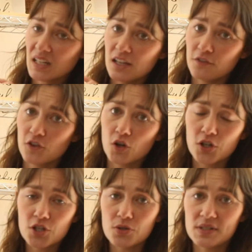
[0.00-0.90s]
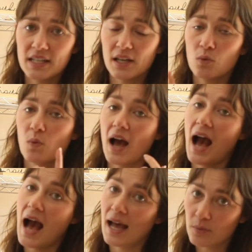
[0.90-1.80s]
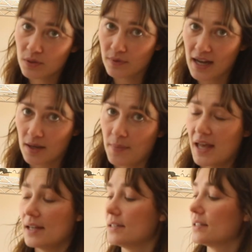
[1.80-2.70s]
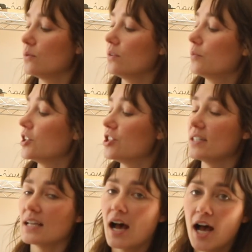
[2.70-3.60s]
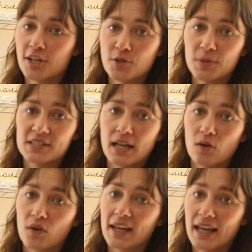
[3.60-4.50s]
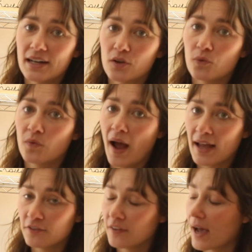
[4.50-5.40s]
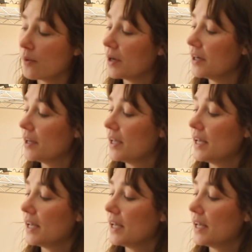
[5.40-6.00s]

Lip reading: If you're using what I would recommend, which is 100% organic rye flour,